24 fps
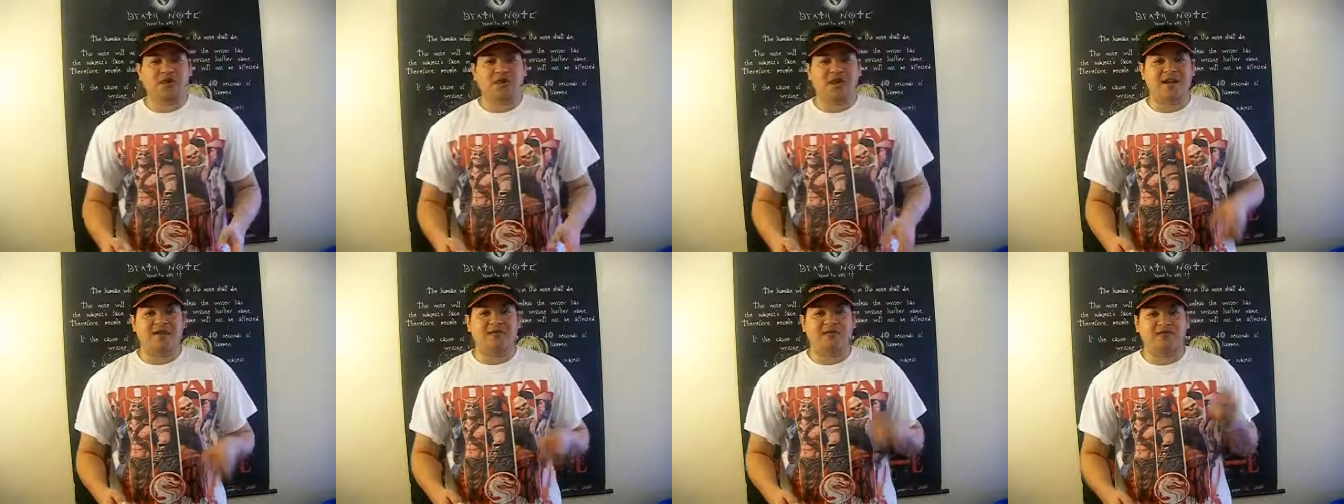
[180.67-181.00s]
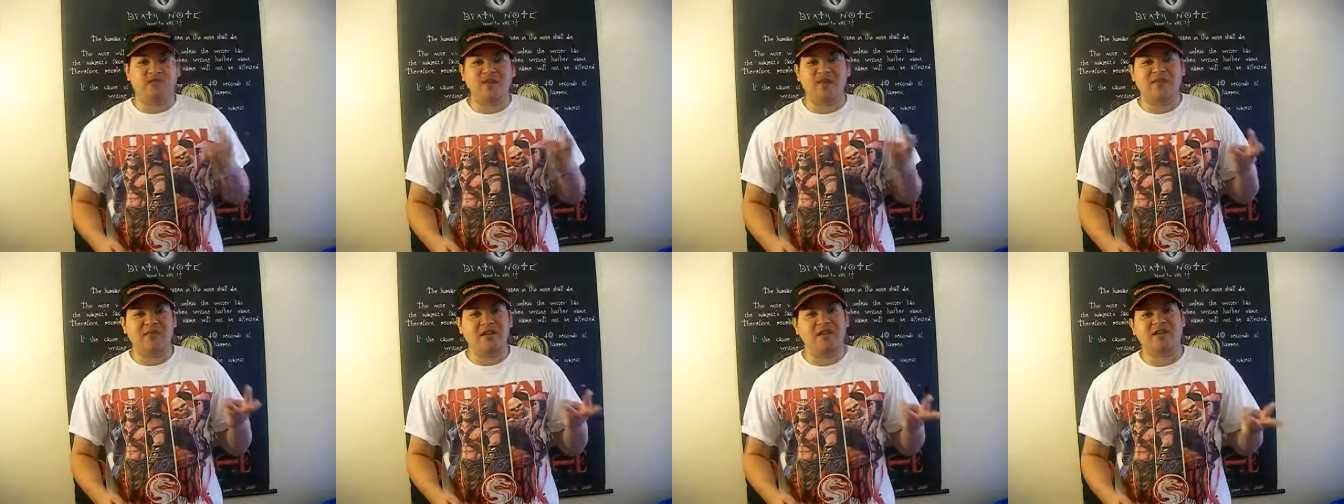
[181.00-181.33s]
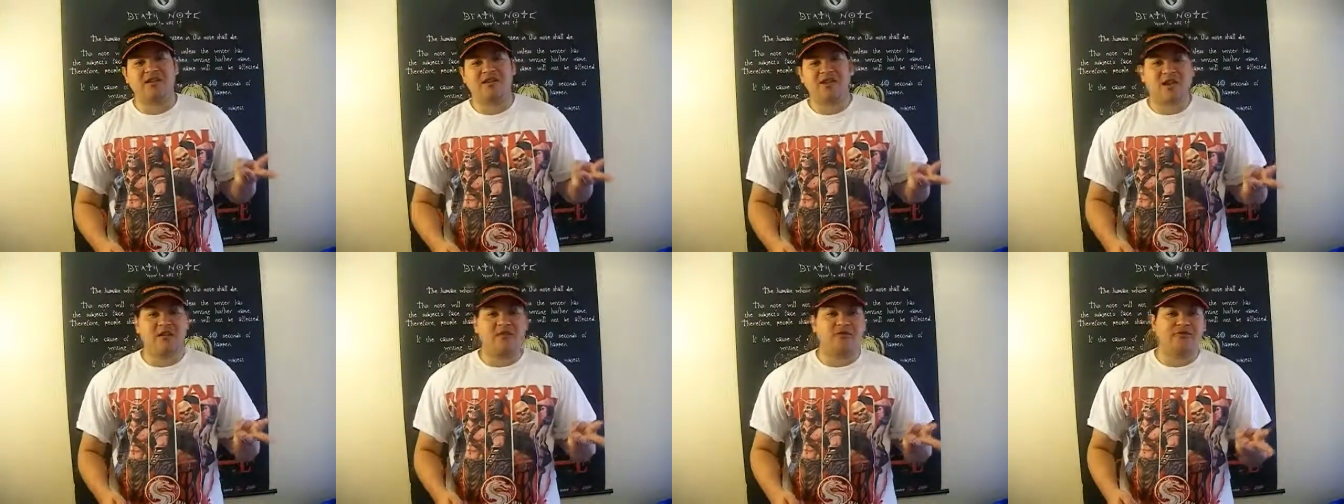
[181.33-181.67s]
we've got three
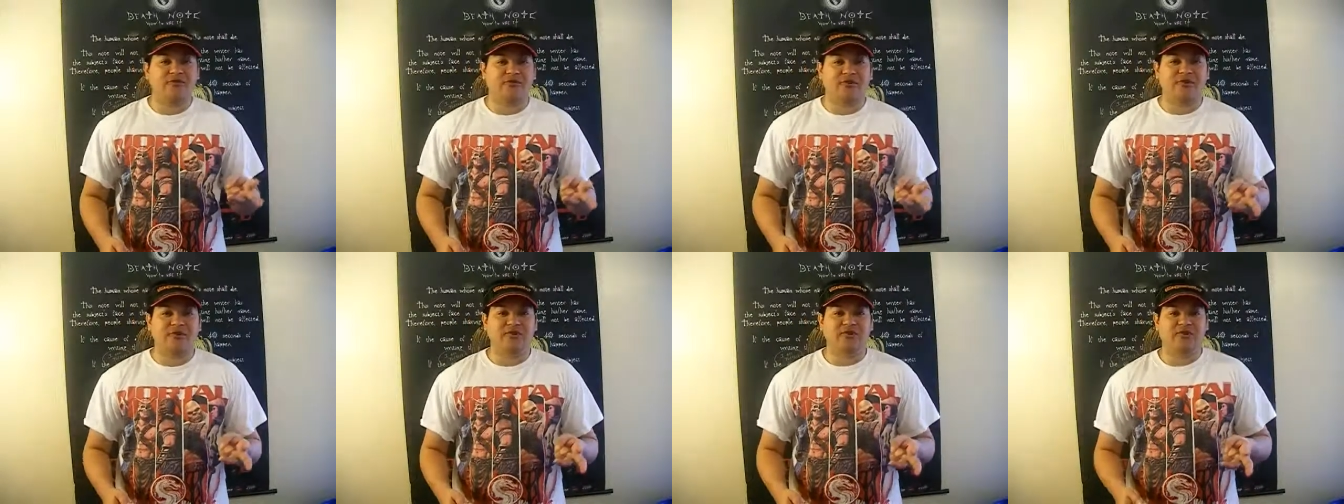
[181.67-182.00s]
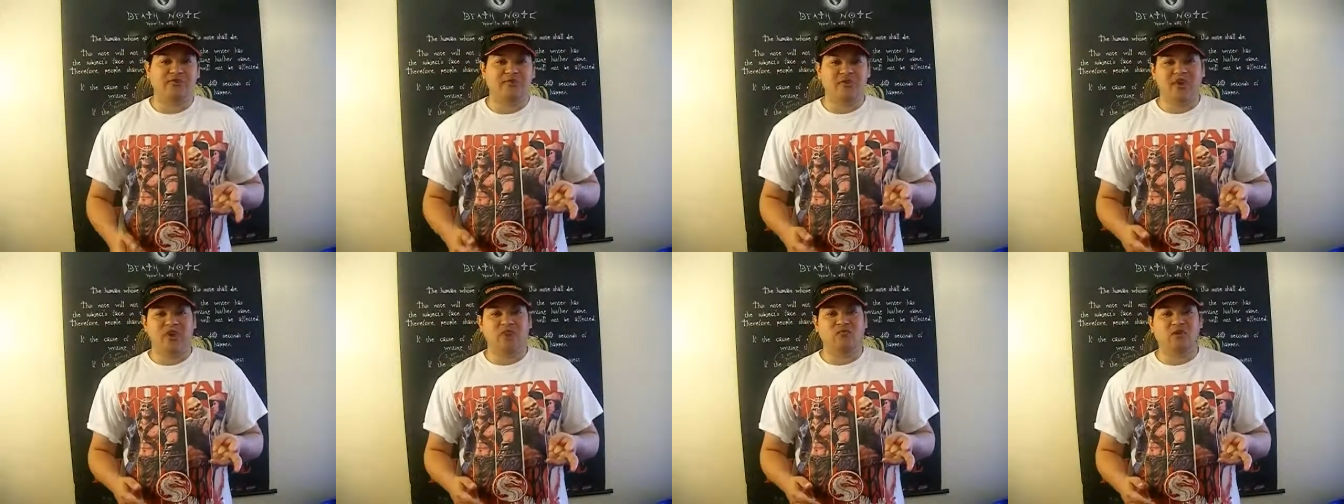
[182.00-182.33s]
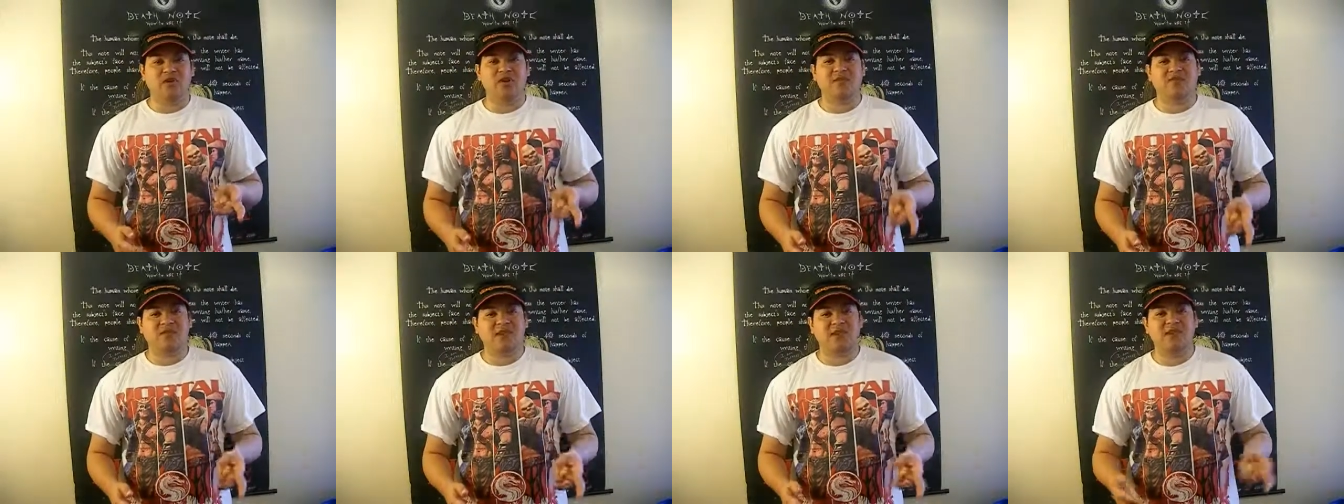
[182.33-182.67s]
main characters, the main
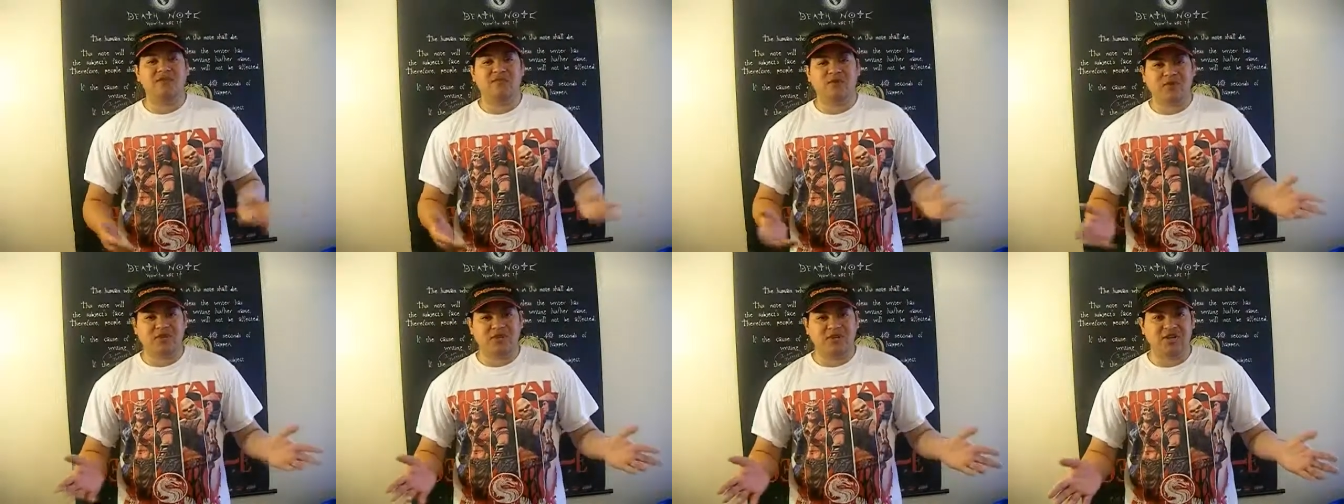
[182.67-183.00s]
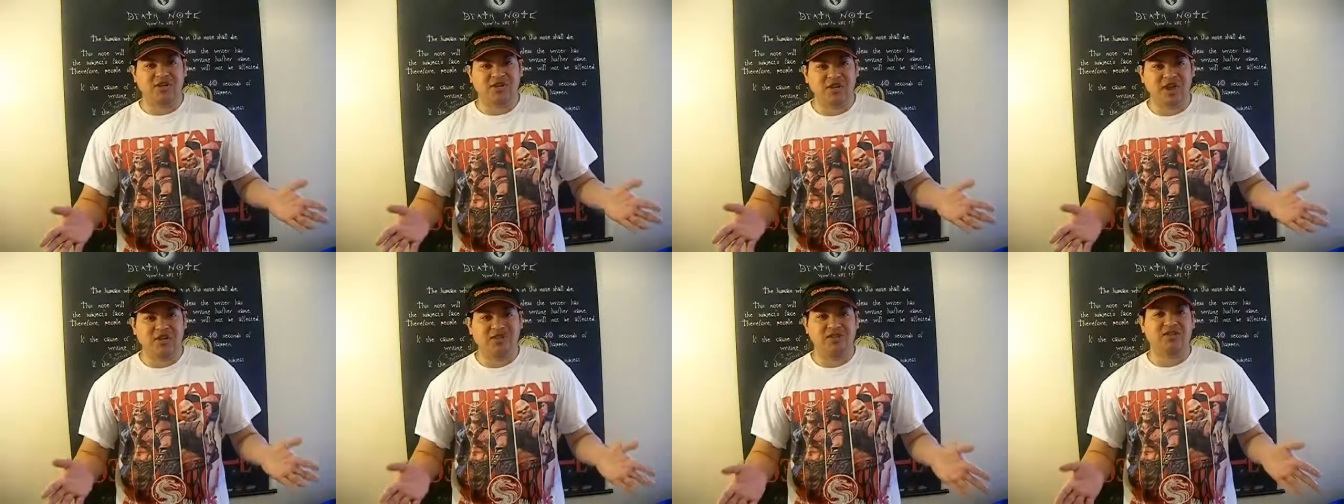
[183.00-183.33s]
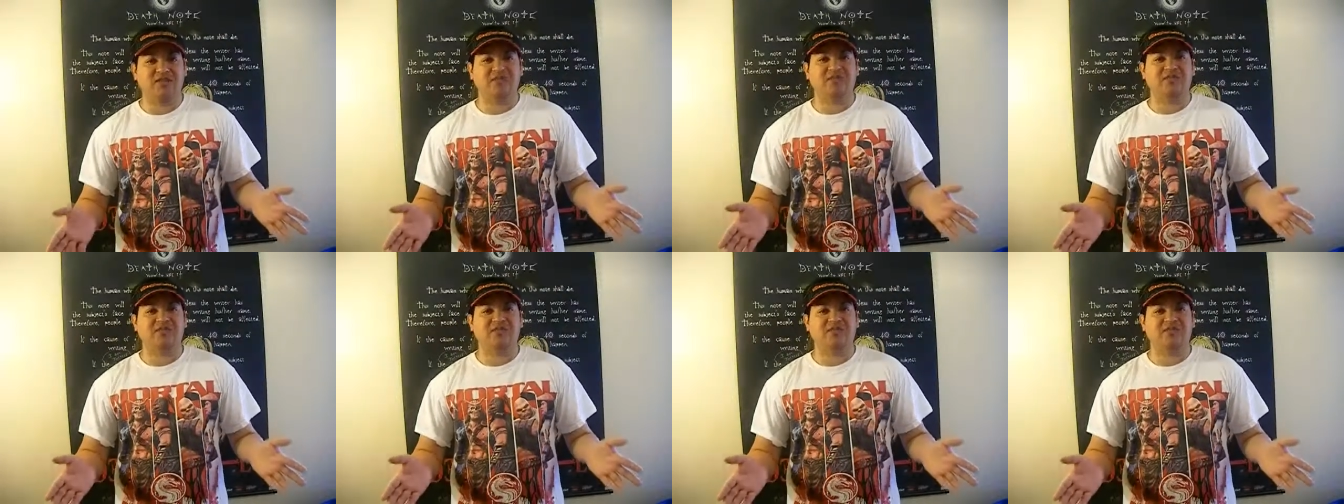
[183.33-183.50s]
one being Percy Jackson